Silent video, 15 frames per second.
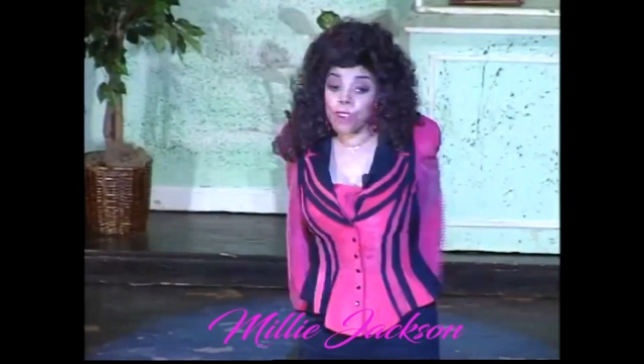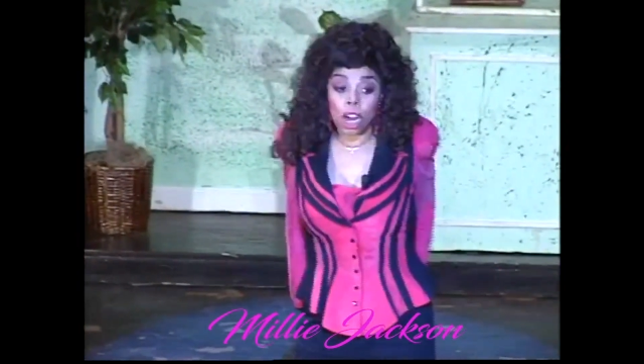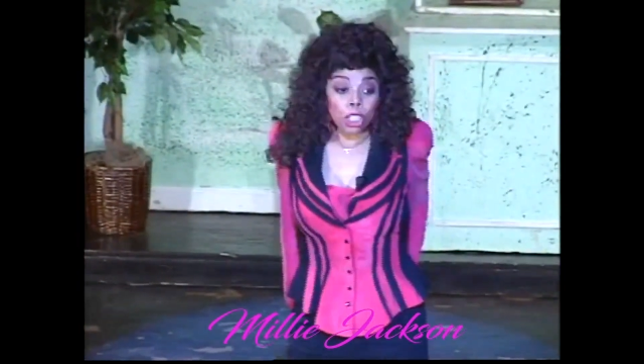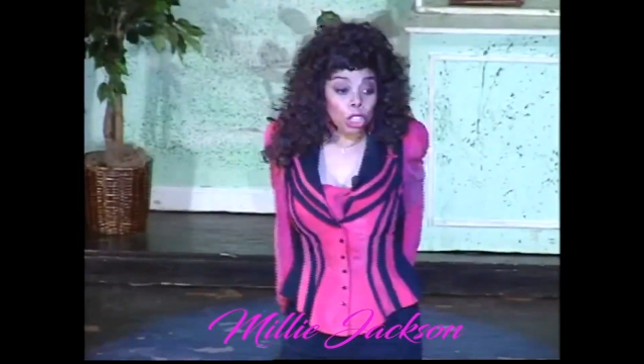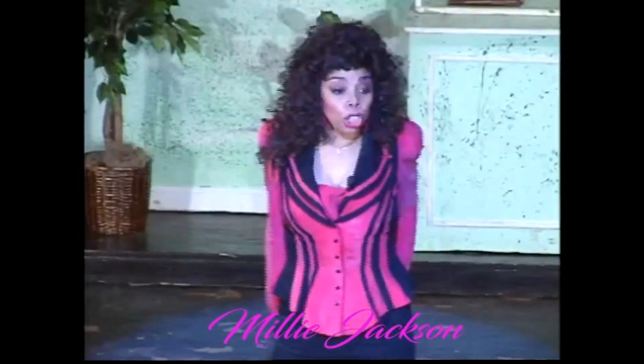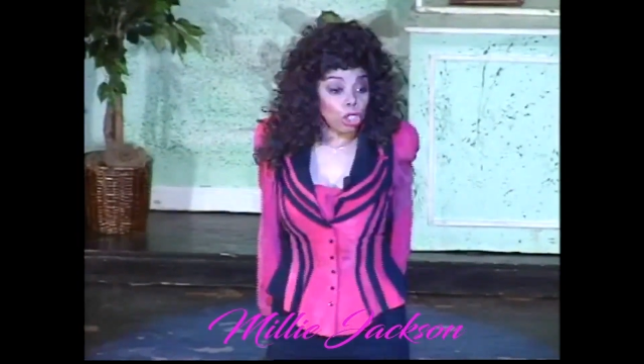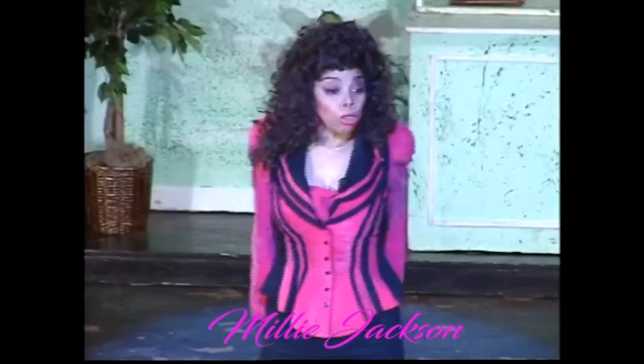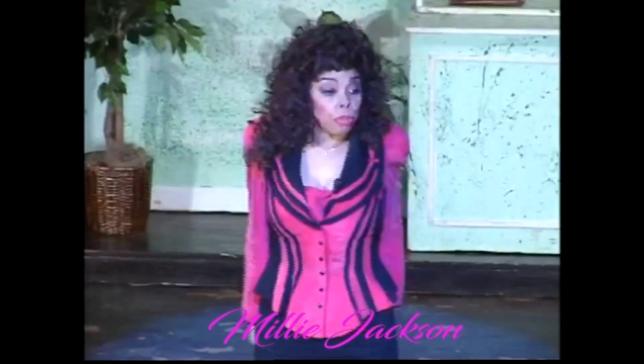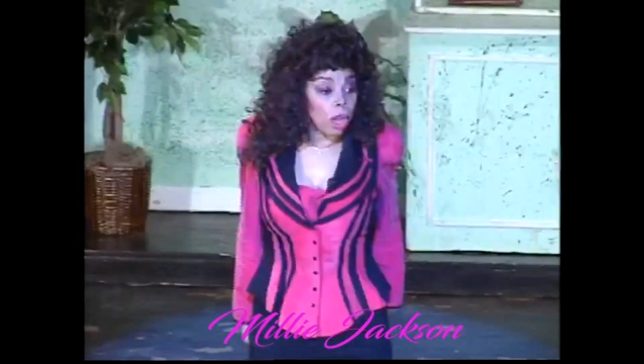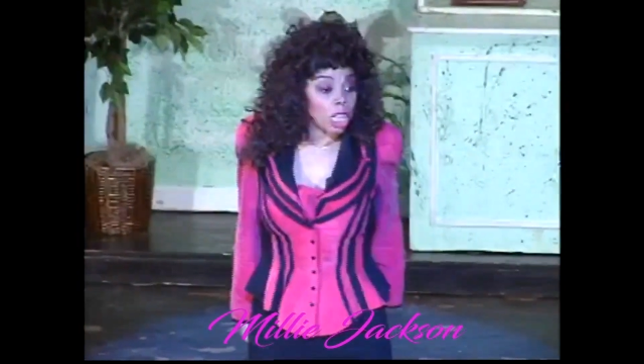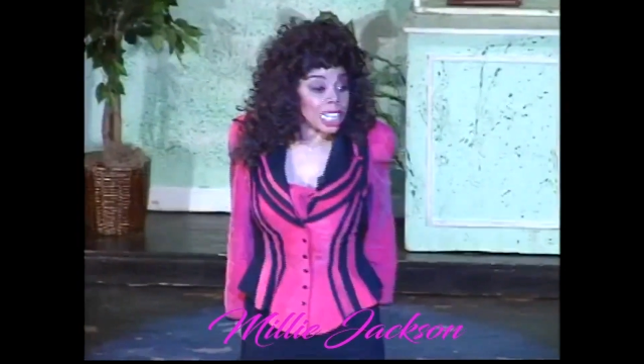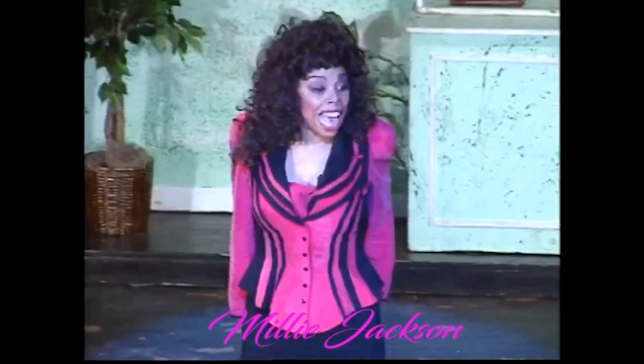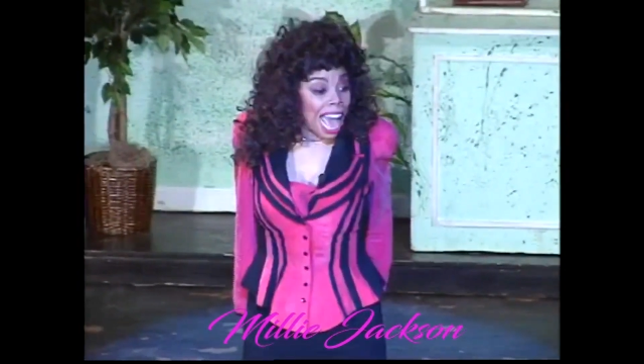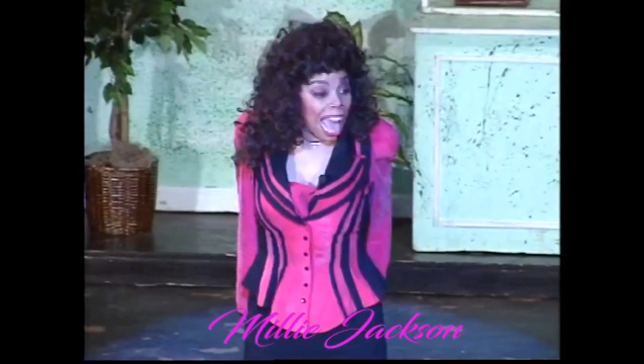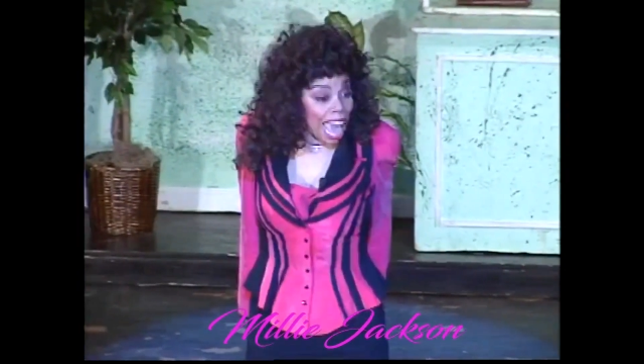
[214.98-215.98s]
first you
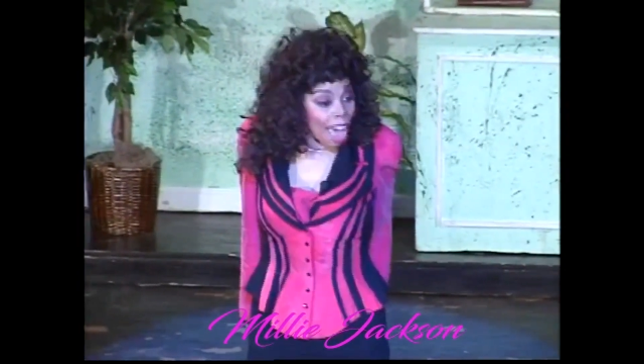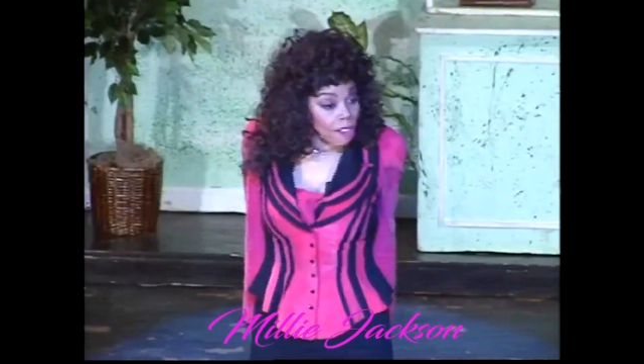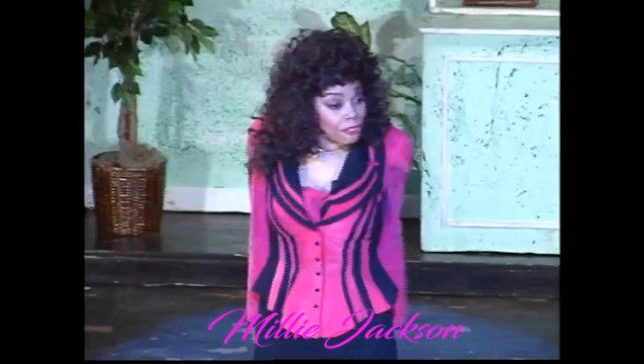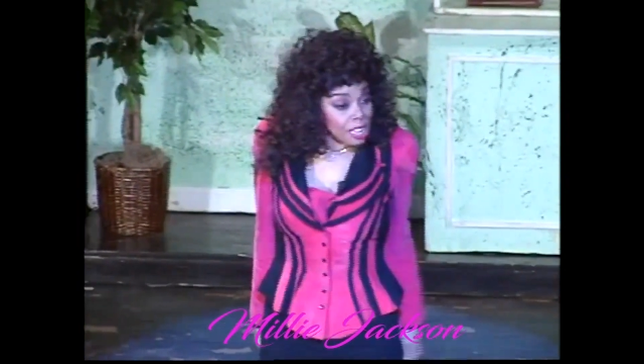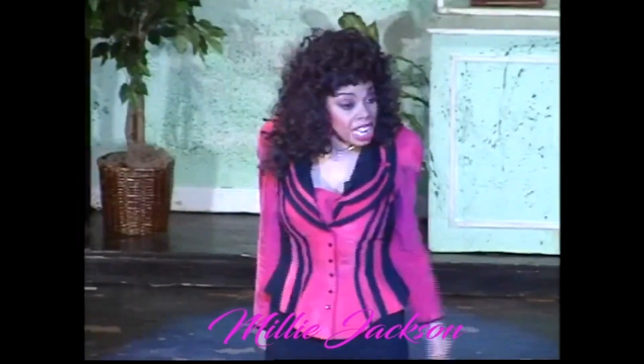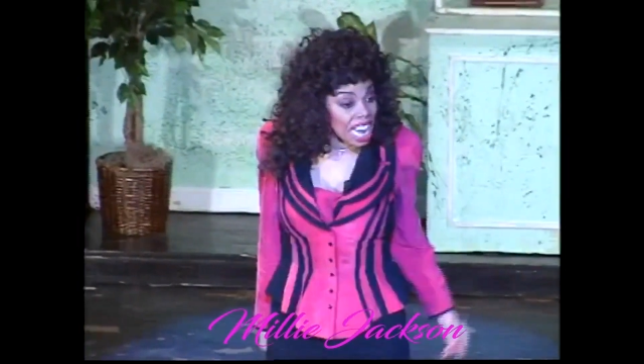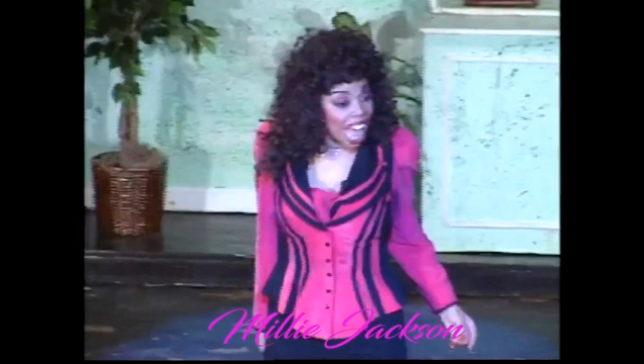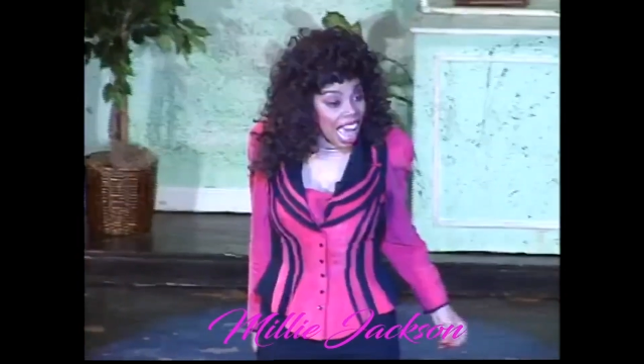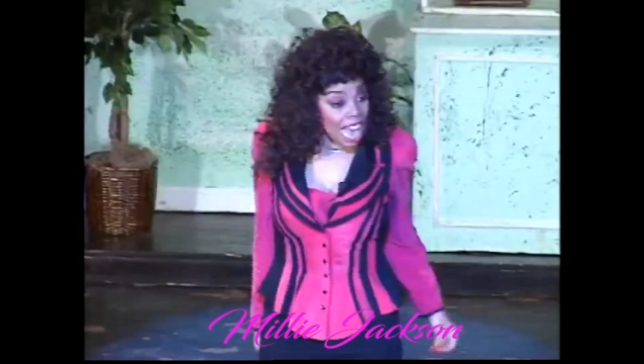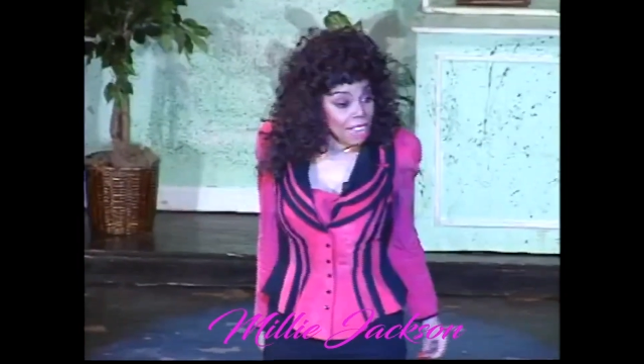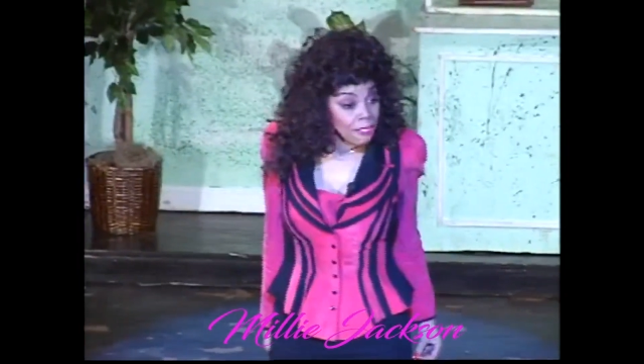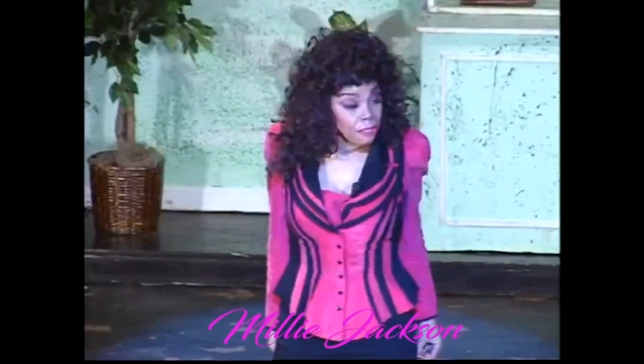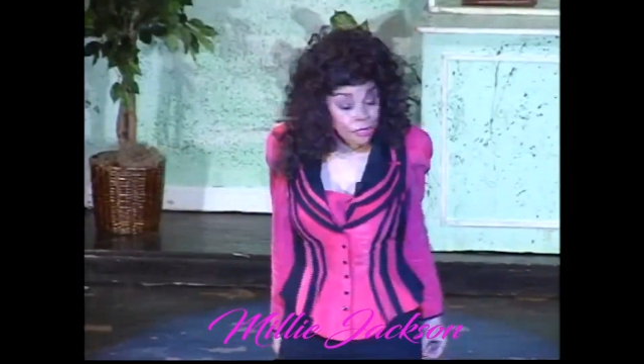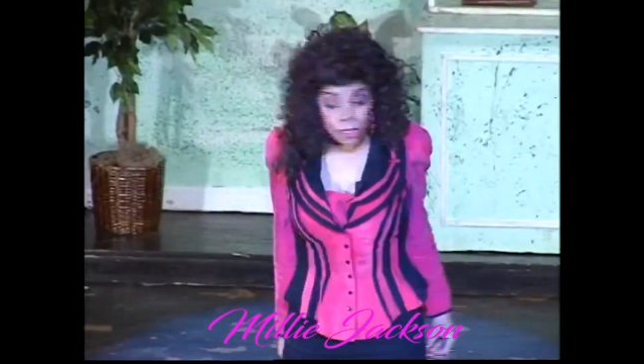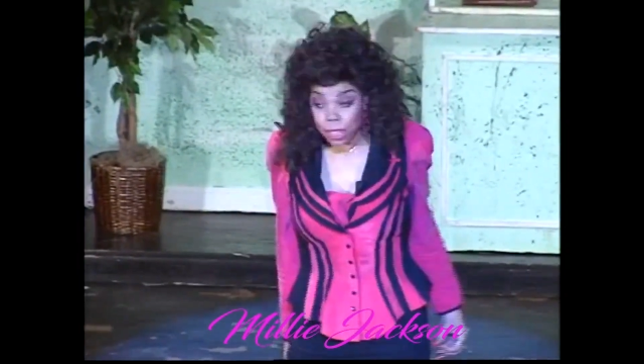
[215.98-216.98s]
must have a
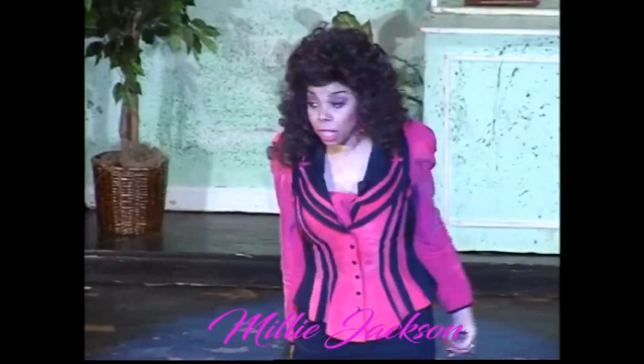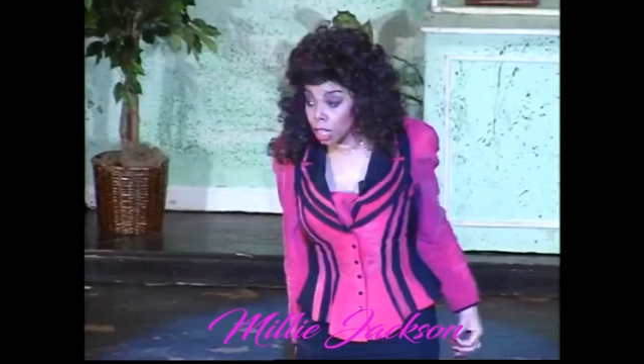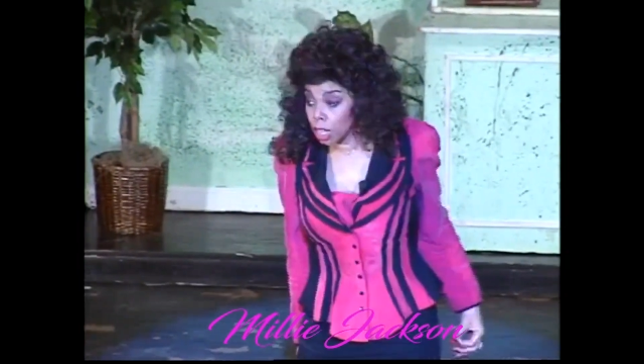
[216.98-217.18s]
life?